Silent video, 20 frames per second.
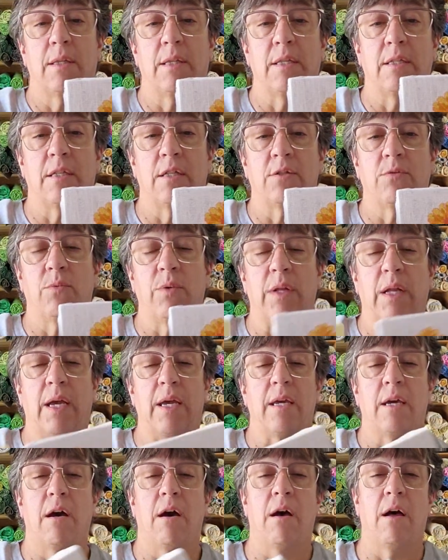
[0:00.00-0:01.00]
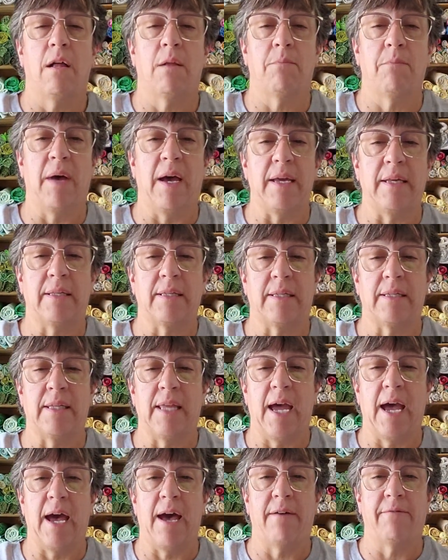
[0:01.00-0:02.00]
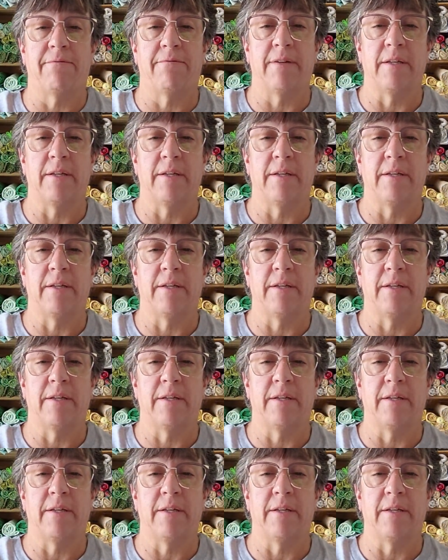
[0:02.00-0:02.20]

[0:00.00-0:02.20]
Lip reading: This is what I call my staff.